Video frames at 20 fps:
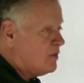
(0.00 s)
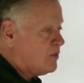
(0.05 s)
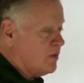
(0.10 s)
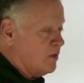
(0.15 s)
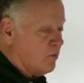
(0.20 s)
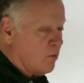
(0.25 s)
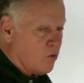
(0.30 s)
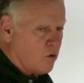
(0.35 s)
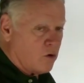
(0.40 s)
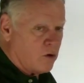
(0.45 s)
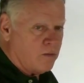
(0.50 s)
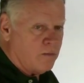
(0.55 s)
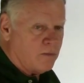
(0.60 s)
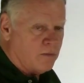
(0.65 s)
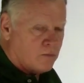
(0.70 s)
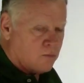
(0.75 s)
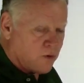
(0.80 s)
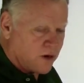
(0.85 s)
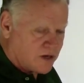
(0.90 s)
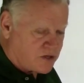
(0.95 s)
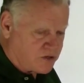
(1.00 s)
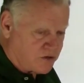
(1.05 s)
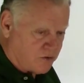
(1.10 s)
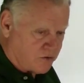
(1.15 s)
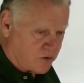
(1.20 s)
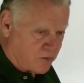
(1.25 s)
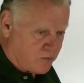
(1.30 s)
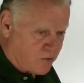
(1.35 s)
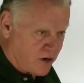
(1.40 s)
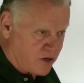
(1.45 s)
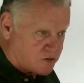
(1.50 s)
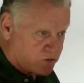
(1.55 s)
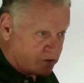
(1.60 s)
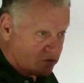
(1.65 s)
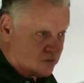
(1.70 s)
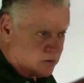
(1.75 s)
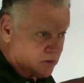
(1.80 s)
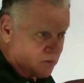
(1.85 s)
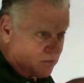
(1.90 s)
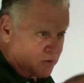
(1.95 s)
the more brake cylinder
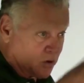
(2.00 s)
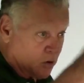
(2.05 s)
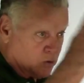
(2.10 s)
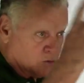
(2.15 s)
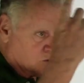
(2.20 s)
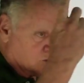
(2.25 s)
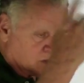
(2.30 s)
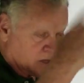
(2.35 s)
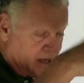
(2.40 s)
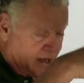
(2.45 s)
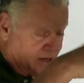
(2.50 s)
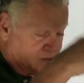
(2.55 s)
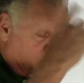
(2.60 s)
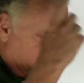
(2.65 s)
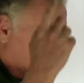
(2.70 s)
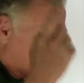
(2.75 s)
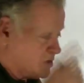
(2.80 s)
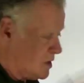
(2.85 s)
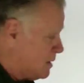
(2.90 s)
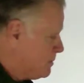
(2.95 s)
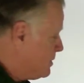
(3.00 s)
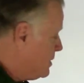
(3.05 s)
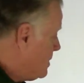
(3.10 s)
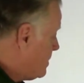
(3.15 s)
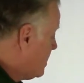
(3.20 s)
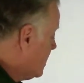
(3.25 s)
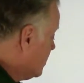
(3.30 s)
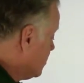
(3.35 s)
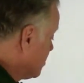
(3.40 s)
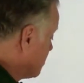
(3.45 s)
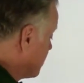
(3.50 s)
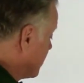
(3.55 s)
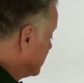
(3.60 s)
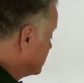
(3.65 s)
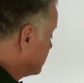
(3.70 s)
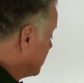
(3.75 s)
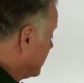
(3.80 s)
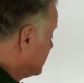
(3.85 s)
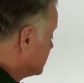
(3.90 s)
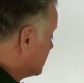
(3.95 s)
pressure gauge goes up. You're
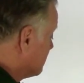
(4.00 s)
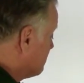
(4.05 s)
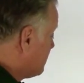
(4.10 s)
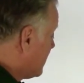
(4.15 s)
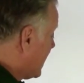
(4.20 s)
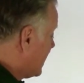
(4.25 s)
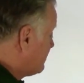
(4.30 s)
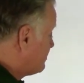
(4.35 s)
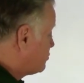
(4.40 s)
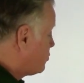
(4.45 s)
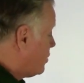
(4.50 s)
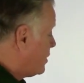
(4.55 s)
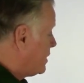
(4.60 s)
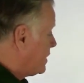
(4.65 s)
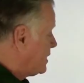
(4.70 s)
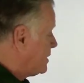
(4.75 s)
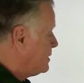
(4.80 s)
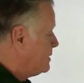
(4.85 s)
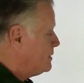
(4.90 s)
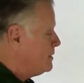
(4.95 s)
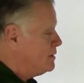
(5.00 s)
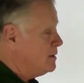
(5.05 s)
pressurizing pipe 20,